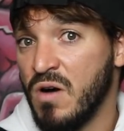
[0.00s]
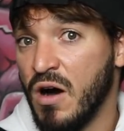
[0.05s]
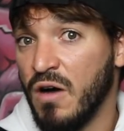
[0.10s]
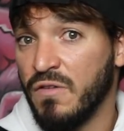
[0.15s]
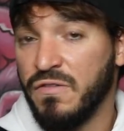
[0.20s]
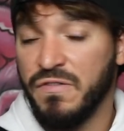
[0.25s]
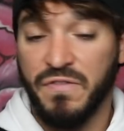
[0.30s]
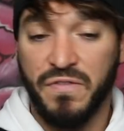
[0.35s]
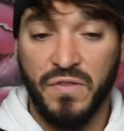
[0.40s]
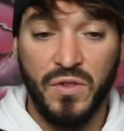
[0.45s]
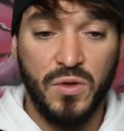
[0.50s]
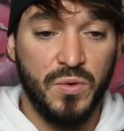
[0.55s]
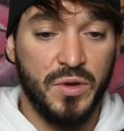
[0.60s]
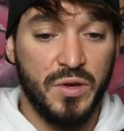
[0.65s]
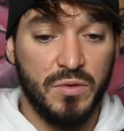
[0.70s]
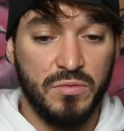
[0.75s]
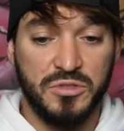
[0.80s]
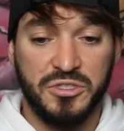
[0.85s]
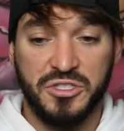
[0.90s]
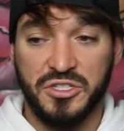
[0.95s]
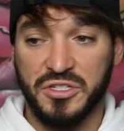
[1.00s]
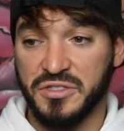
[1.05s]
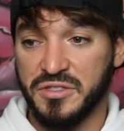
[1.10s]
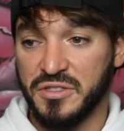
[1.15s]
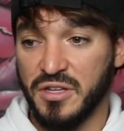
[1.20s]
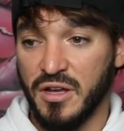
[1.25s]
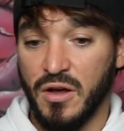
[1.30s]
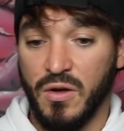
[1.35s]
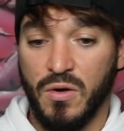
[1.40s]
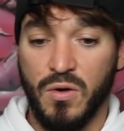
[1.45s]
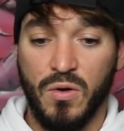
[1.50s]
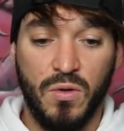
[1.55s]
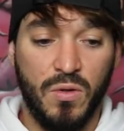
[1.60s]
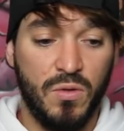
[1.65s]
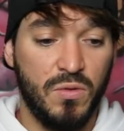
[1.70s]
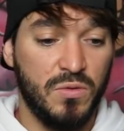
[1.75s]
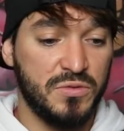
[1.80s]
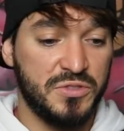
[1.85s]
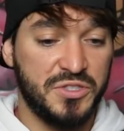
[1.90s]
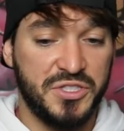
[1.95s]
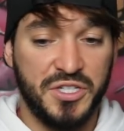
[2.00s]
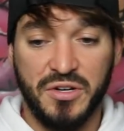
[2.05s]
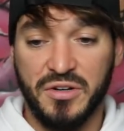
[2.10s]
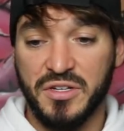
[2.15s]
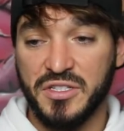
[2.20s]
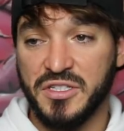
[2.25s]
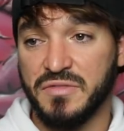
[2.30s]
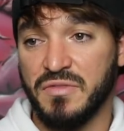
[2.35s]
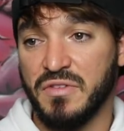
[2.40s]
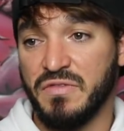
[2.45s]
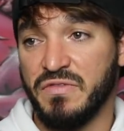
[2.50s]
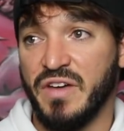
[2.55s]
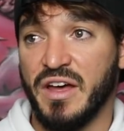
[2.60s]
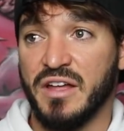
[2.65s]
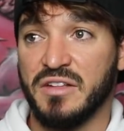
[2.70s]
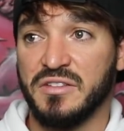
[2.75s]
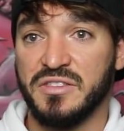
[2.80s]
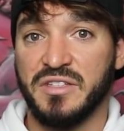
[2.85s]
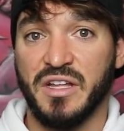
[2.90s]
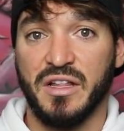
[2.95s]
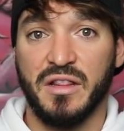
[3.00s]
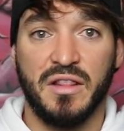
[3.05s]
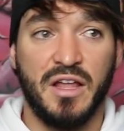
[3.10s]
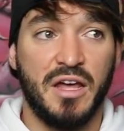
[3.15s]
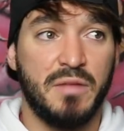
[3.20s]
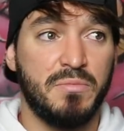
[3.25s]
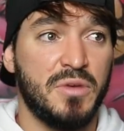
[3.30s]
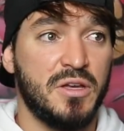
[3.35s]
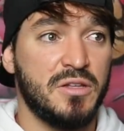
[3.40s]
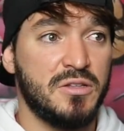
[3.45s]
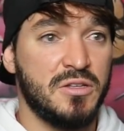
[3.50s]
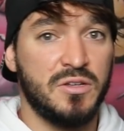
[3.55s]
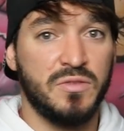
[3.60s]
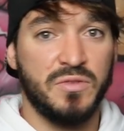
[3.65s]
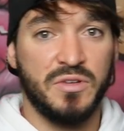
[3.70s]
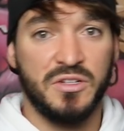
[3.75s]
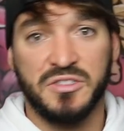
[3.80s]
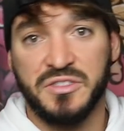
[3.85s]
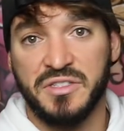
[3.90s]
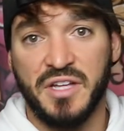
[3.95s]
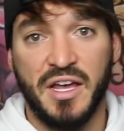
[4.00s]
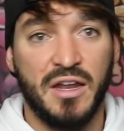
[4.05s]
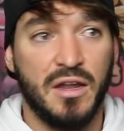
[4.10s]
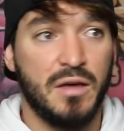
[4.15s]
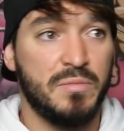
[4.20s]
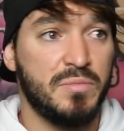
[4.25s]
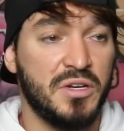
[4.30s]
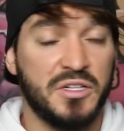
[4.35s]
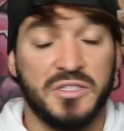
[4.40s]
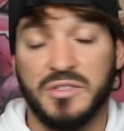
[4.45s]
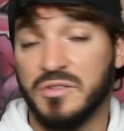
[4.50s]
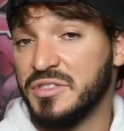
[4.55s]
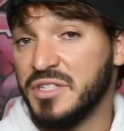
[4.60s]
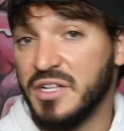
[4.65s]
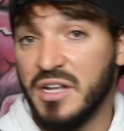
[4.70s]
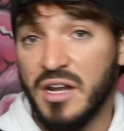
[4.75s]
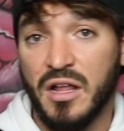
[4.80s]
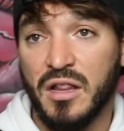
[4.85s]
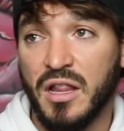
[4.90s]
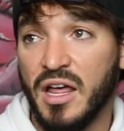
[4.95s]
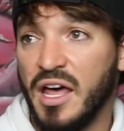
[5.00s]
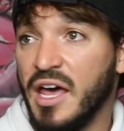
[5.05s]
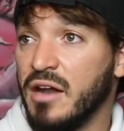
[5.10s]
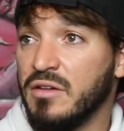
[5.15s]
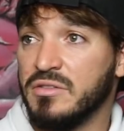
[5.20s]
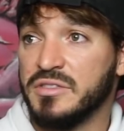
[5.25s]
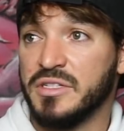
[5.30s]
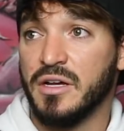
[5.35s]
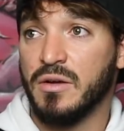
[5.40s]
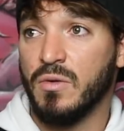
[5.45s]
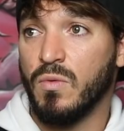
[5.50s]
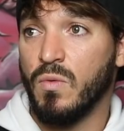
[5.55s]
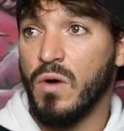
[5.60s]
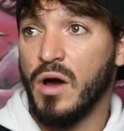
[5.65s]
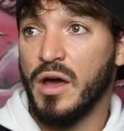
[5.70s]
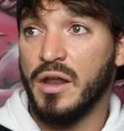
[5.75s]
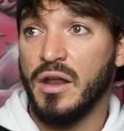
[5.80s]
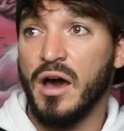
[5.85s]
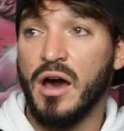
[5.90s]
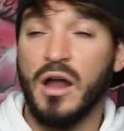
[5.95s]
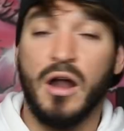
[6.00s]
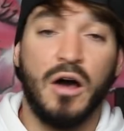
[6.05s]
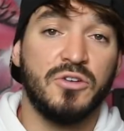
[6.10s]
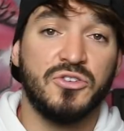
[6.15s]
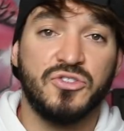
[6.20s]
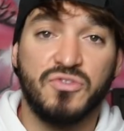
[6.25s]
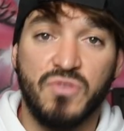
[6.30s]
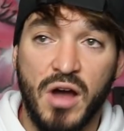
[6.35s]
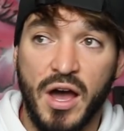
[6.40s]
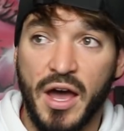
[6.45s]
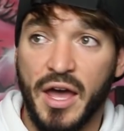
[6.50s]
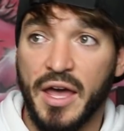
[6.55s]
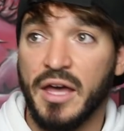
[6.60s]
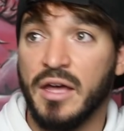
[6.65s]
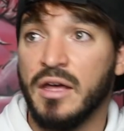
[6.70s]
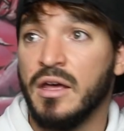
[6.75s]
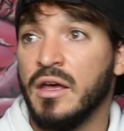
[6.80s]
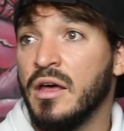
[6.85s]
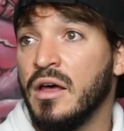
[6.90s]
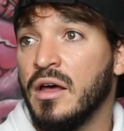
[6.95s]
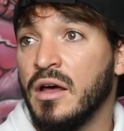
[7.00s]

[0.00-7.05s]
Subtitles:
a fluke. It was just a whole series of events that led me to doing stand-up because I was in LA and I was like, why not, I'll try it.